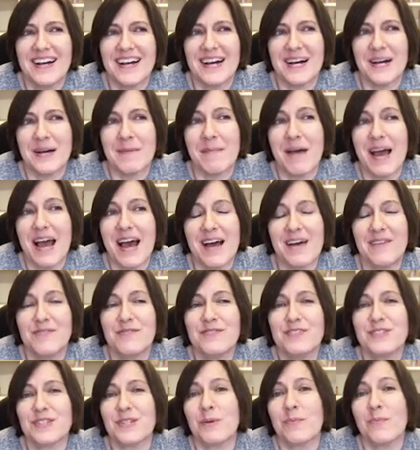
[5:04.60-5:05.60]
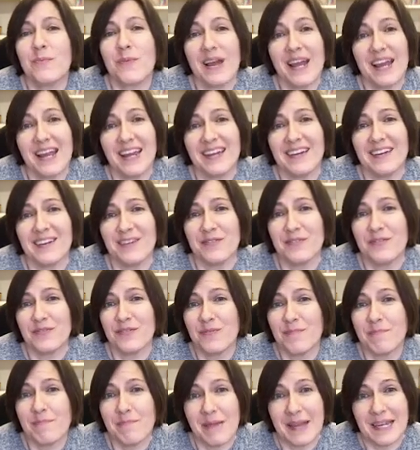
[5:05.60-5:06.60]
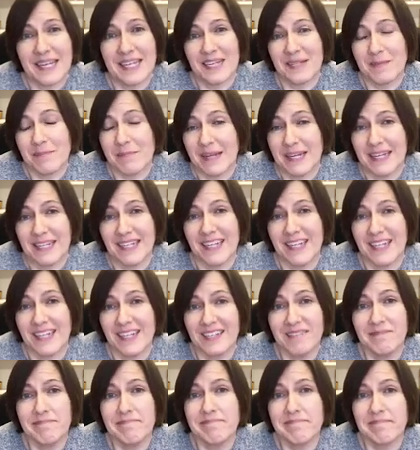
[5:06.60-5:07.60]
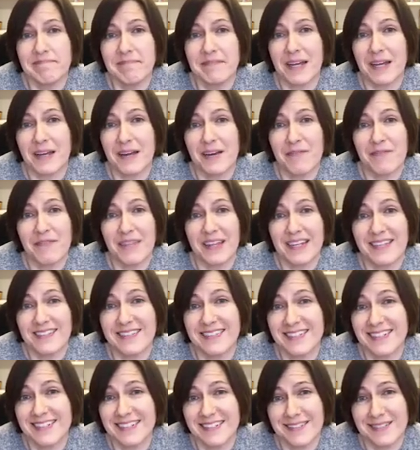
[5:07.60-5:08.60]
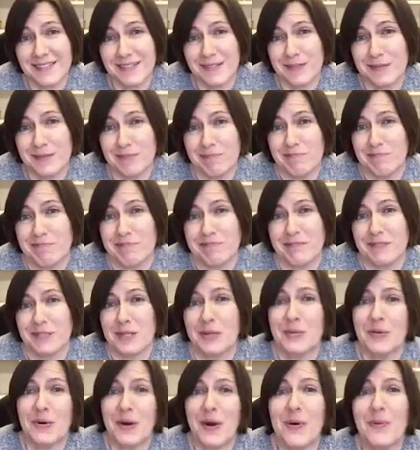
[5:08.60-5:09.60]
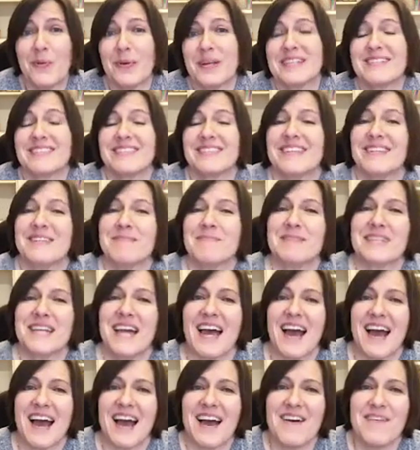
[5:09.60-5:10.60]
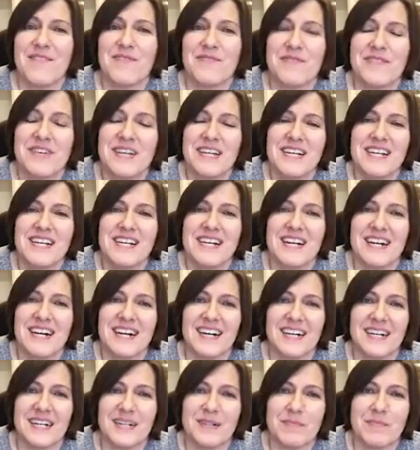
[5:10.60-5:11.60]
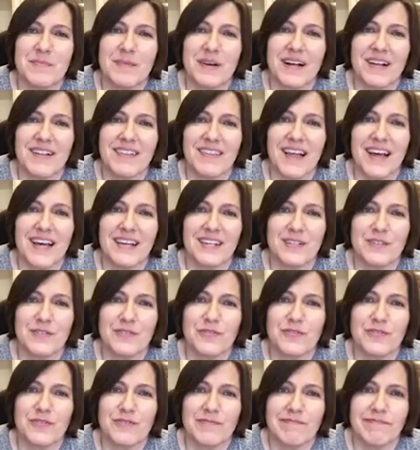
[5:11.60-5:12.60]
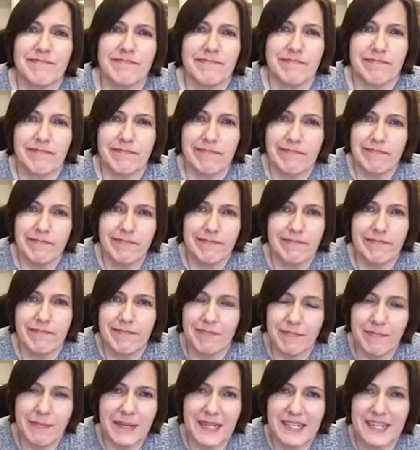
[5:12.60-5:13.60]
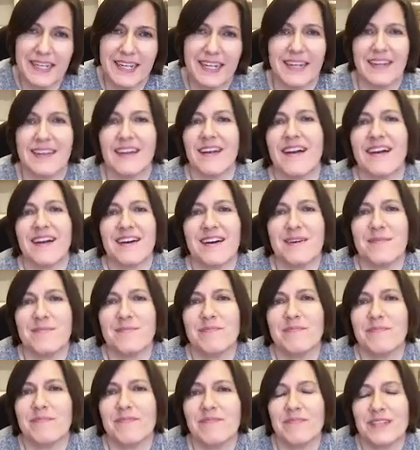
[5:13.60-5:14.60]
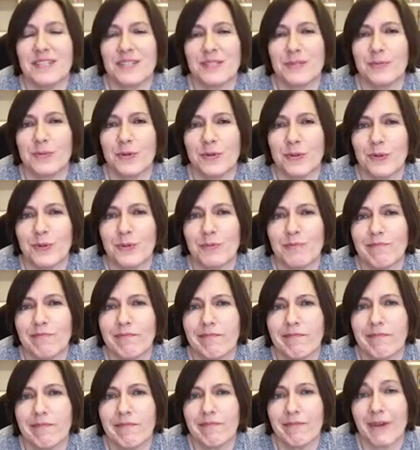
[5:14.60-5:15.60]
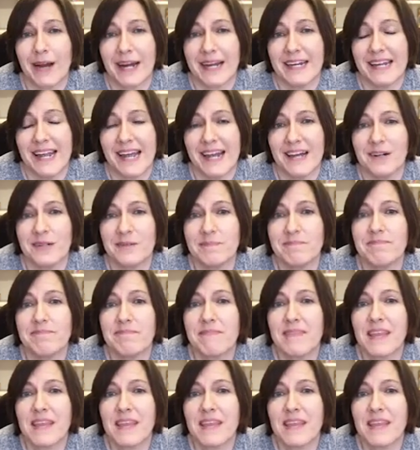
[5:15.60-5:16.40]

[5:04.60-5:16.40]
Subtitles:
have some way of making meaning of things that don't always seem to have a lot of meaning visible right now.